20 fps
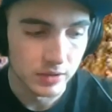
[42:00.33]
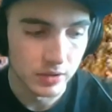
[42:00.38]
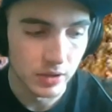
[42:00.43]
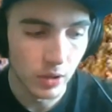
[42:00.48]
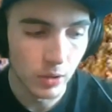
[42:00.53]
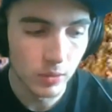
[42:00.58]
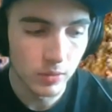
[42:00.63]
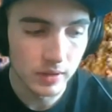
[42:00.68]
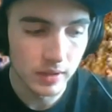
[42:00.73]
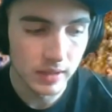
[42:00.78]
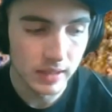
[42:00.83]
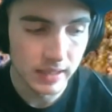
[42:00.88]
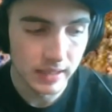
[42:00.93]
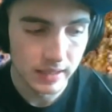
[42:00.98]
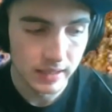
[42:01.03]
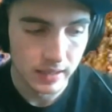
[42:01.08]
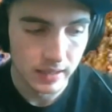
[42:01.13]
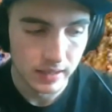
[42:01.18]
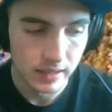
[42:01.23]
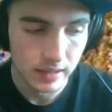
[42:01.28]

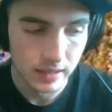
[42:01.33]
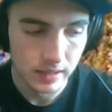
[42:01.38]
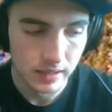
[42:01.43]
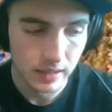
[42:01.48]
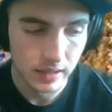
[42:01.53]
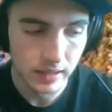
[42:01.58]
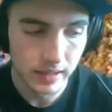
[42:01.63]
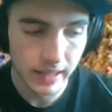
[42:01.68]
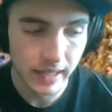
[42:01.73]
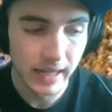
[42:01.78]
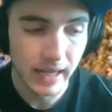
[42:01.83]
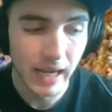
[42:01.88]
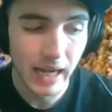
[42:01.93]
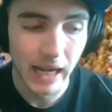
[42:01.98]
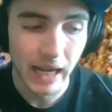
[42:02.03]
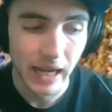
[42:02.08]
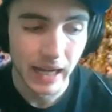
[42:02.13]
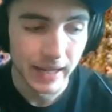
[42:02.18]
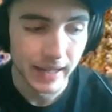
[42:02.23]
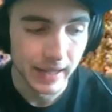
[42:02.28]
totally like
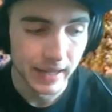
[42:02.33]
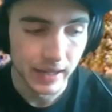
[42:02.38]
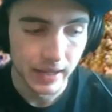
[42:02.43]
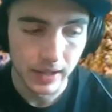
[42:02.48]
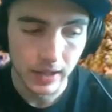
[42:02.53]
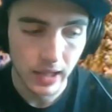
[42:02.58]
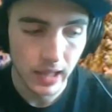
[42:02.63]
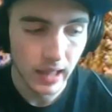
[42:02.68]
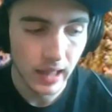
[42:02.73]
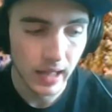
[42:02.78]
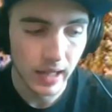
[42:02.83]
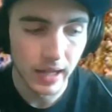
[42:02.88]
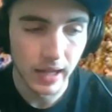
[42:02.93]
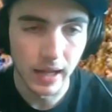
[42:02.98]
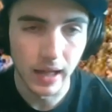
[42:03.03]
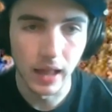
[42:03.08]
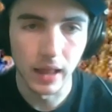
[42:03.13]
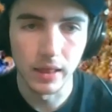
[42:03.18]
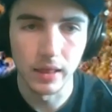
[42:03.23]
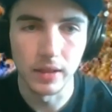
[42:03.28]

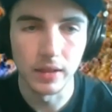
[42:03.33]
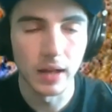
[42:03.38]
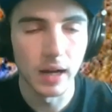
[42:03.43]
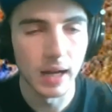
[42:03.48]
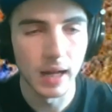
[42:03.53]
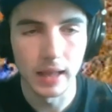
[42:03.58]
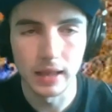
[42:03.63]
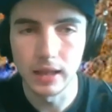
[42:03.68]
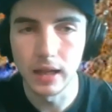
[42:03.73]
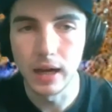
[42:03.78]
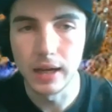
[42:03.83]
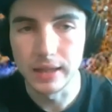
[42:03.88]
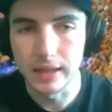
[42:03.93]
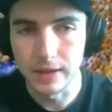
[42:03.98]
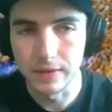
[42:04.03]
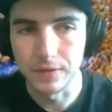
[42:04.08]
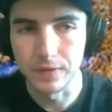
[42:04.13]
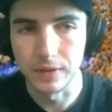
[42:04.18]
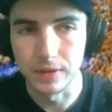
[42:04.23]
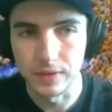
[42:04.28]
a lot
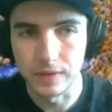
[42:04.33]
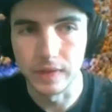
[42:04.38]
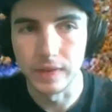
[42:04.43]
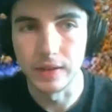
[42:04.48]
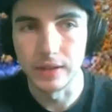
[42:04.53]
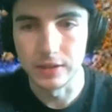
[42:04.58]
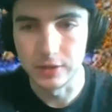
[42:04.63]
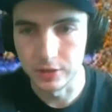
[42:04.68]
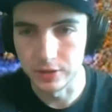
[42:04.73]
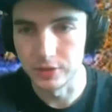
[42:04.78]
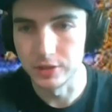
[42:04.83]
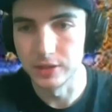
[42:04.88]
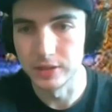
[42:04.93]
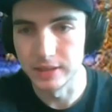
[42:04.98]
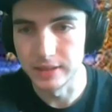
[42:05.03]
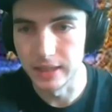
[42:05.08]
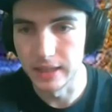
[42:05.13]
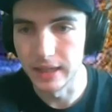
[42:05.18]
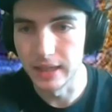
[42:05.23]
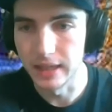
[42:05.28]
different than the
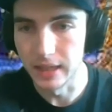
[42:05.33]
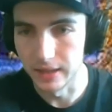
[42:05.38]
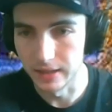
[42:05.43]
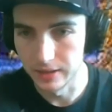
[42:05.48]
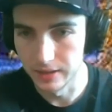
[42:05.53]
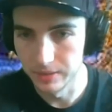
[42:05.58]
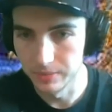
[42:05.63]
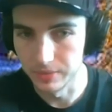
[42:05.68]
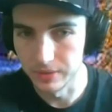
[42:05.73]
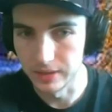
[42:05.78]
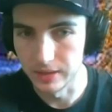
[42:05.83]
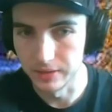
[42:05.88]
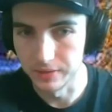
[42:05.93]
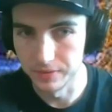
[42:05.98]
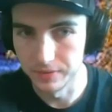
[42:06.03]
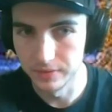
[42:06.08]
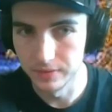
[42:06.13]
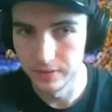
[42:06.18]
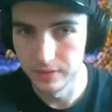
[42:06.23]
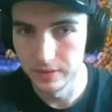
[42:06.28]
churches today believe.
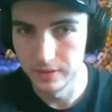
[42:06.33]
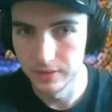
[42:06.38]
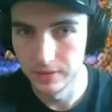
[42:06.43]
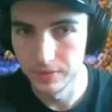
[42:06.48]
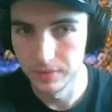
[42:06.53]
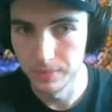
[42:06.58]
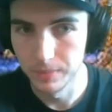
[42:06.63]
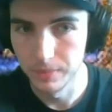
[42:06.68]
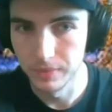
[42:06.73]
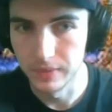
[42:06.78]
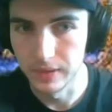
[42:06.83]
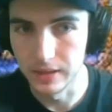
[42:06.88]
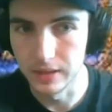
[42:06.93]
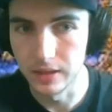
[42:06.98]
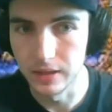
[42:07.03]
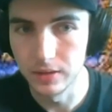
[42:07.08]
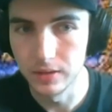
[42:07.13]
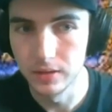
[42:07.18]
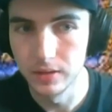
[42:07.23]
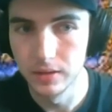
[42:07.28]
You
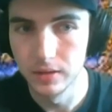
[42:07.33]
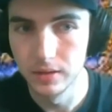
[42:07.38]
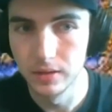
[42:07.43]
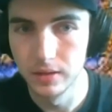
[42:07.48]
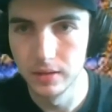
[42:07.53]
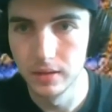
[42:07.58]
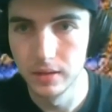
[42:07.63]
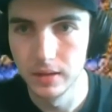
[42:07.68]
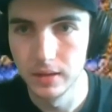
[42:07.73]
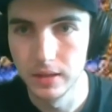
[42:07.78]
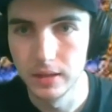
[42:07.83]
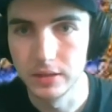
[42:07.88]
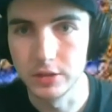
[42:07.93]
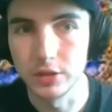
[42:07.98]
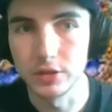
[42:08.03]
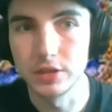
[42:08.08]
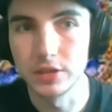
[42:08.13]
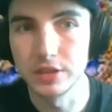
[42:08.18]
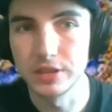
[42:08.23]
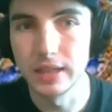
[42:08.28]
know,
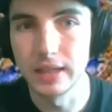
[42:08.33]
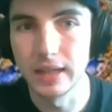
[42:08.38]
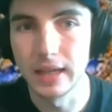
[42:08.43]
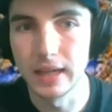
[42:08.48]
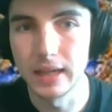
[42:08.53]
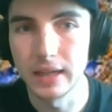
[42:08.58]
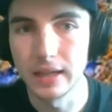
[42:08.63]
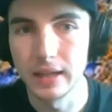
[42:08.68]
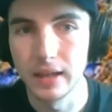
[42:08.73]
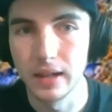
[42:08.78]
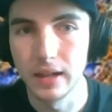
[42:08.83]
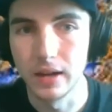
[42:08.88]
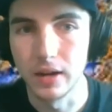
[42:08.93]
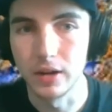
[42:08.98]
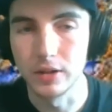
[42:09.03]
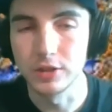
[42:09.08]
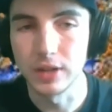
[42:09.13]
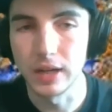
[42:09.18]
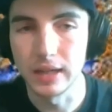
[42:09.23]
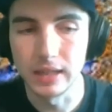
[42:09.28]
churches today
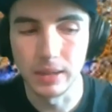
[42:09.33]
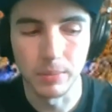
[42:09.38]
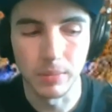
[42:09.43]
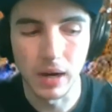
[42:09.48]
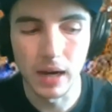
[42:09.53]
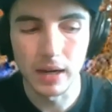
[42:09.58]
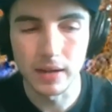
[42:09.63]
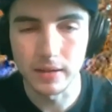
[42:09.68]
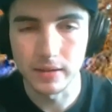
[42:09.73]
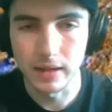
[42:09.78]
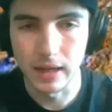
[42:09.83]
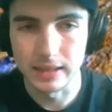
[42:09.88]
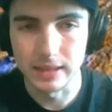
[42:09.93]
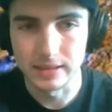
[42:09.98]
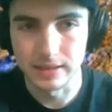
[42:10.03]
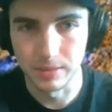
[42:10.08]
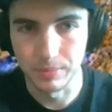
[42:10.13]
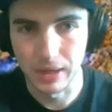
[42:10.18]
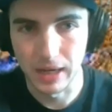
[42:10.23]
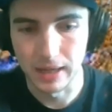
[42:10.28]
are trying to
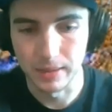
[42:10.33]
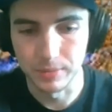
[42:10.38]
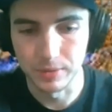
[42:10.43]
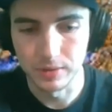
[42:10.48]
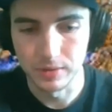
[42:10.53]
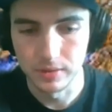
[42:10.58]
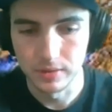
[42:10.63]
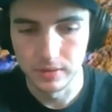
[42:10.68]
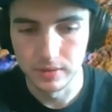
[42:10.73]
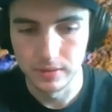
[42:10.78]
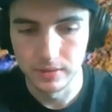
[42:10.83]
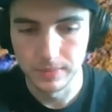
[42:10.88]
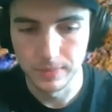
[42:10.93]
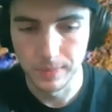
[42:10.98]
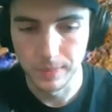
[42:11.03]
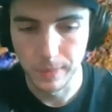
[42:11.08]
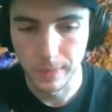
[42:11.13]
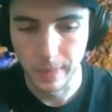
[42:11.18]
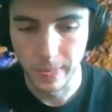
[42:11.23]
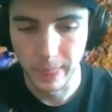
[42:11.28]
modernize the Bible.
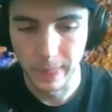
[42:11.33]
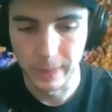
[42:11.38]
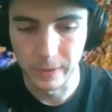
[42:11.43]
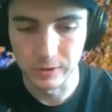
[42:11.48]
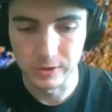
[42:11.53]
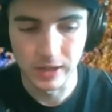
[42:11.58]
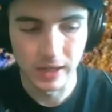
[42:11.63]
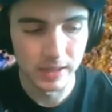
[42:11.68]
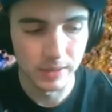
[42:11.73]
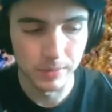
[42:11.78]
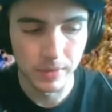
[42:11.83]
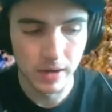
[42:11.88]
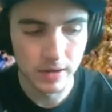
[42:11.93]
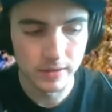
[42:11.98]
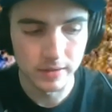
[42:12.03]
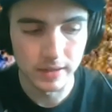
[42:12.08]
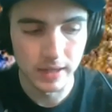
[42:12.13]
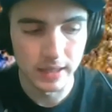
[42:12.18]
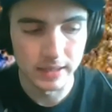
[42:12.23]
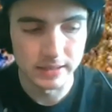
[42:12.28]
They're trying to
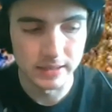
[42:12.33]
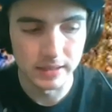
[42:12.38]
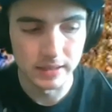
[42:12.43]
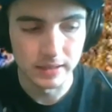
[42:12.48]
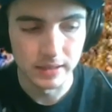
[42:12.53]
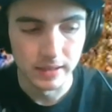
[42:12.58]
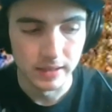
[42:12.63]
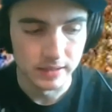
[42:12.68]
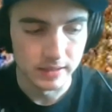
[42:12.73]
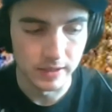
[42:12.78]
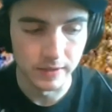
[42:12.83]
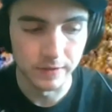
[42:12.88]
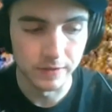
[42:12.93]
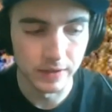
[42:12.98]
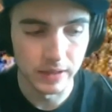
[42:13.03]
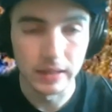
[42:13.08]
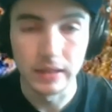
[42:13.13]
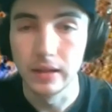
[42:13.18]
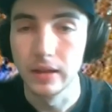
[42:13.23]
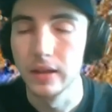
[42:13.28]
modernize it to
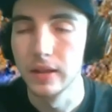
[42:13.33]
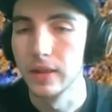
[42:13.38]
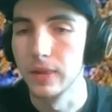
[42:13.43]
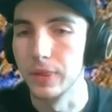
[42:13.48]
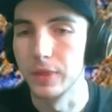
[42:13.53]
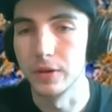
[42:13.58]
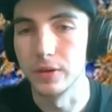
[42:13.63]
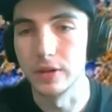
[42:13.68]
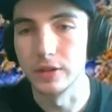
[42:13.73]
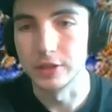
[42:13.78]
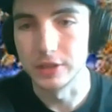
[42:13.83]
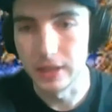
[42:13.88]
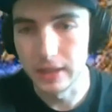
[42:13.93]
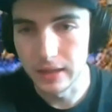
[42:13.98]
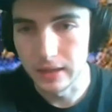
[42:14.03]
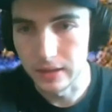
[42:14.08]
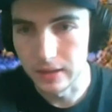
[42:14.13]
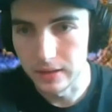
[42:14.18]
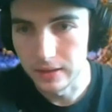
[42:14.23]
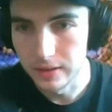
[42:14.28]
fit their
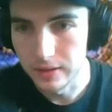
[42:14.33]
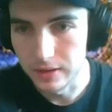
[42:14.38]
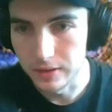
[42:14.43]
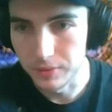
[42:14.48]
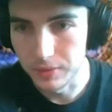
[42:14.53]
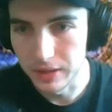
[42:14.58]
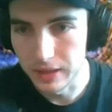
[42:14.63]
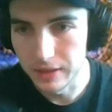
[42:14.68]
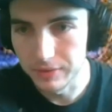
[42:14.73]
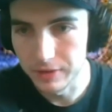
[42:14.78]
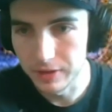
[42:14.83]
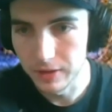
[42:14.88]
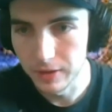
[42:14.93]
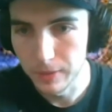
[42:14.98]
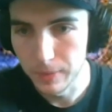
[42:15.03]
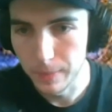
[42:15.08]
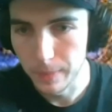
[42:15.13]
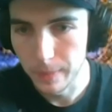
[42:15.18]
agenda or whatever.